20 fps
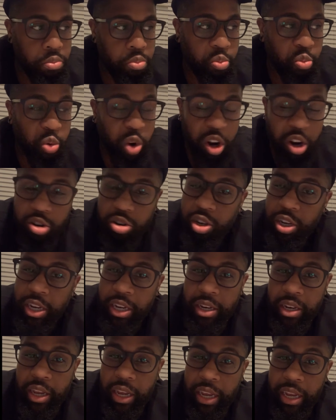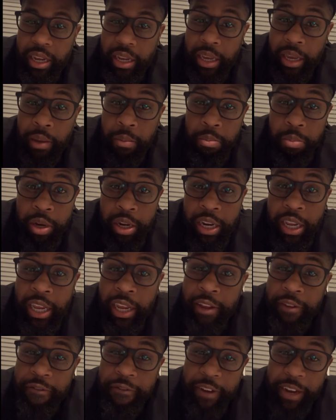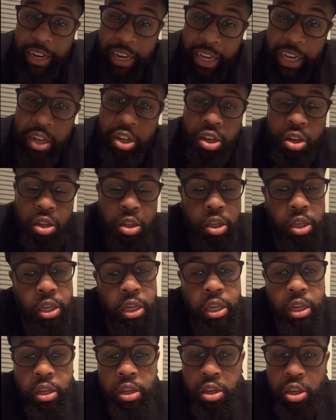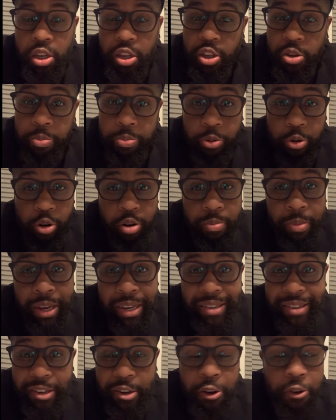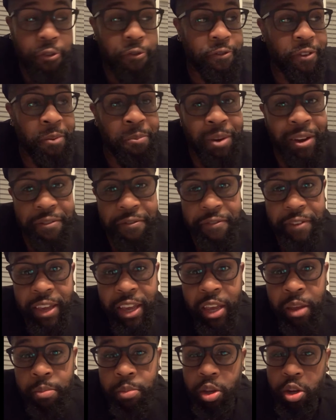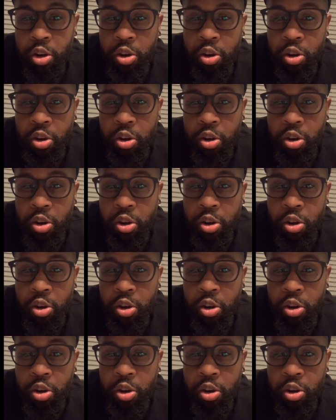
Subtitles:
work and get money and financially just support myself and my fam,